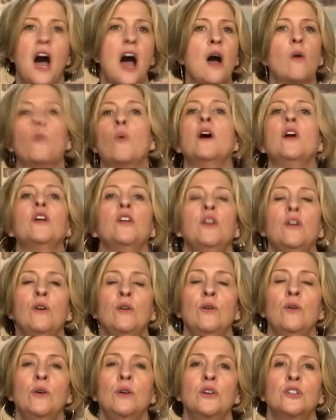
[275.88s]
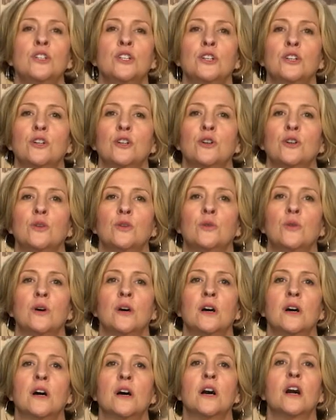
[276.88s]
I want you to
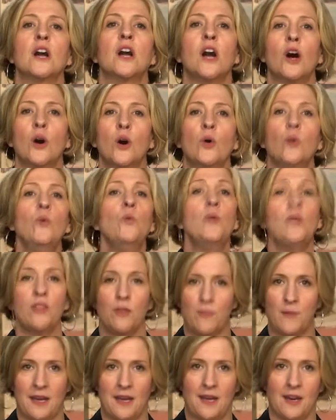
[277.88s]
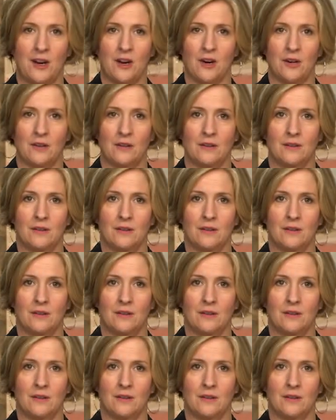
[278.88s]
go with me here.